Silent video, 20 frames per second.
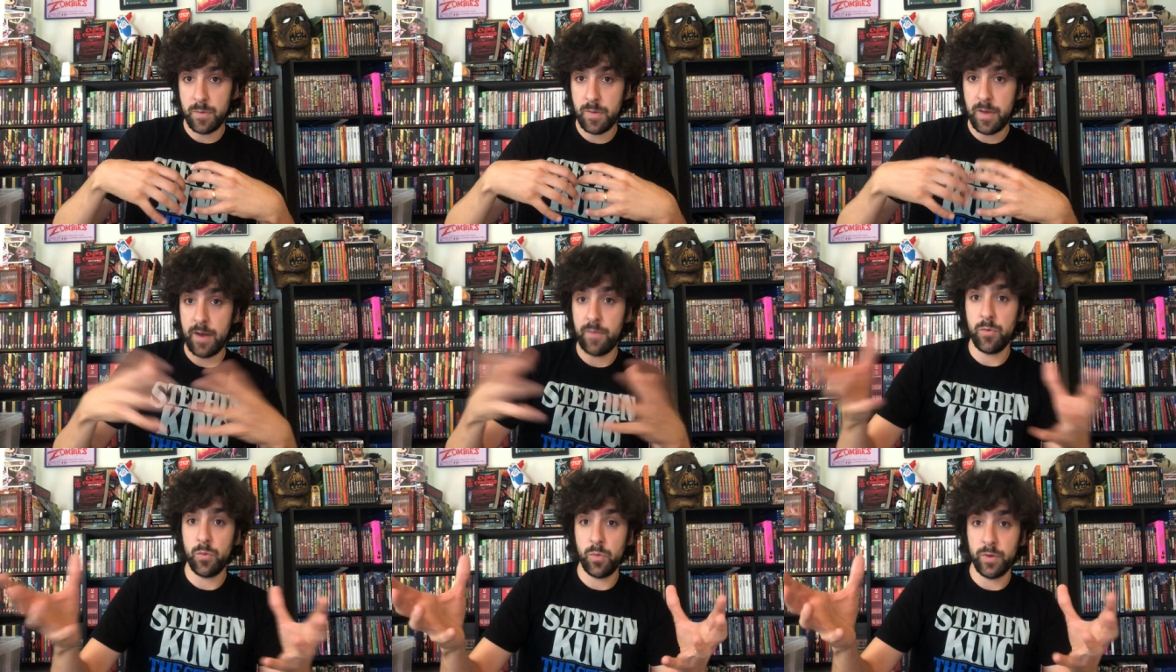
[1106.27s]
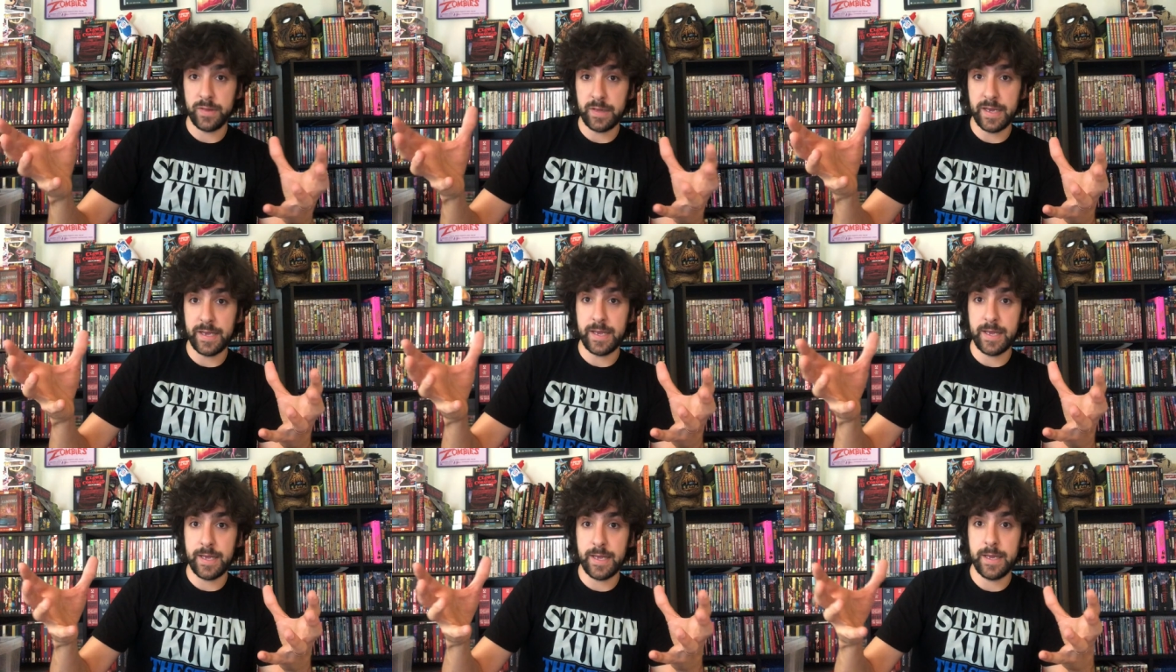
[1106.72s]
everyone
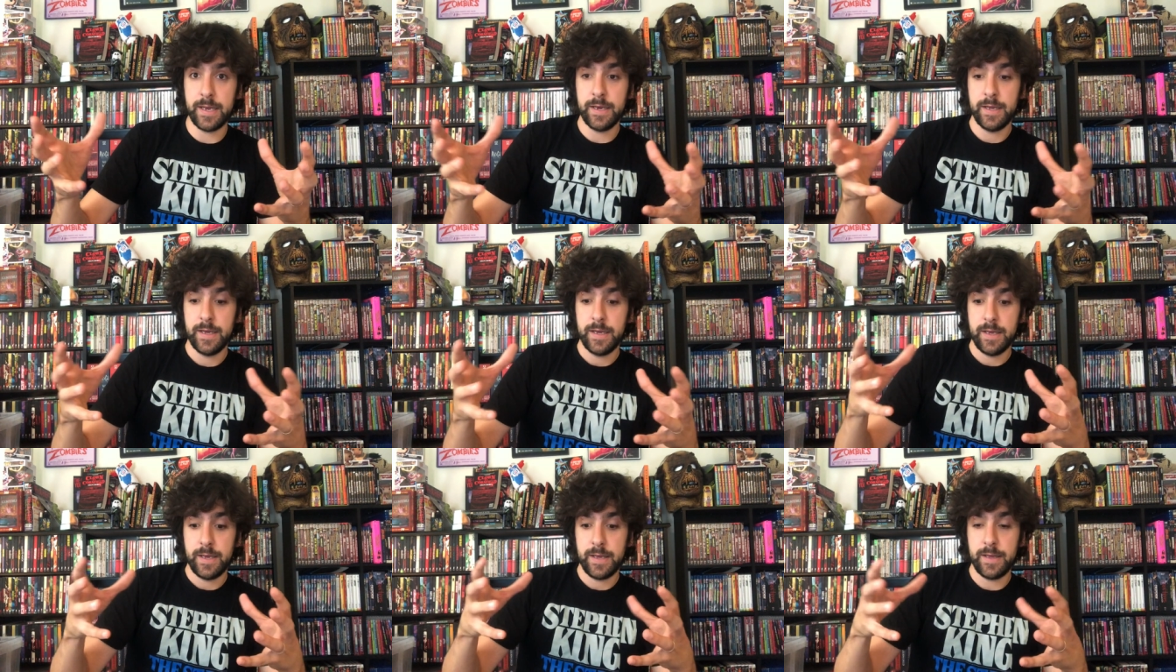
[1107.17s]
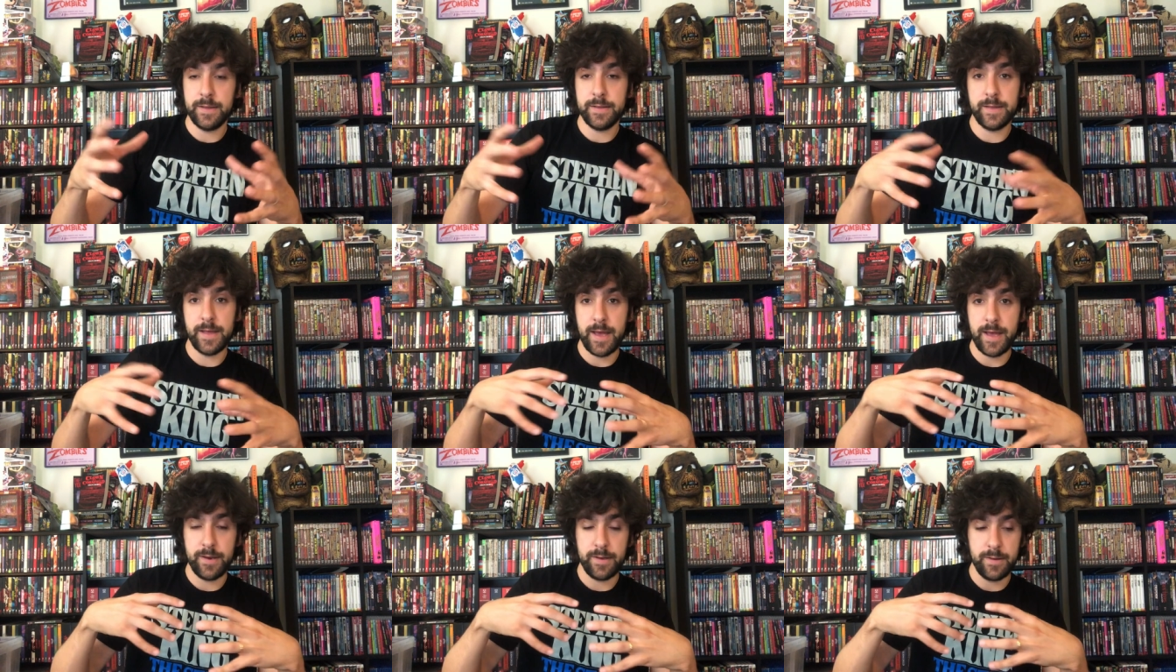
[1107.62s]
liking it is
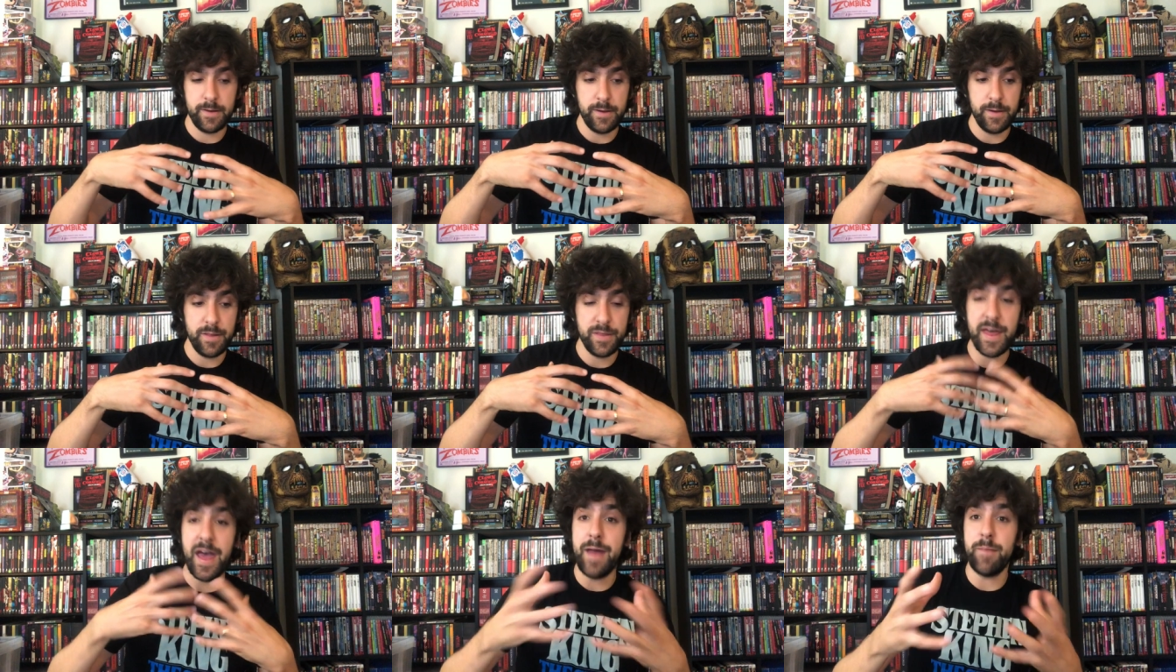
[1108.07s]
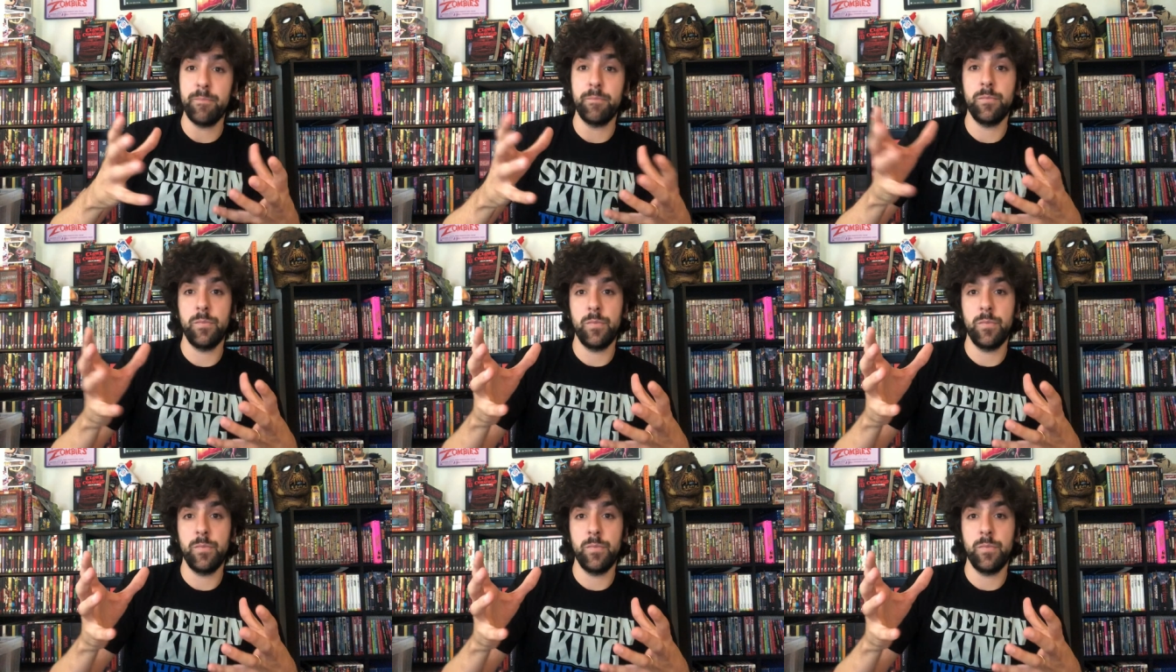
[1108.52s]
that uh, that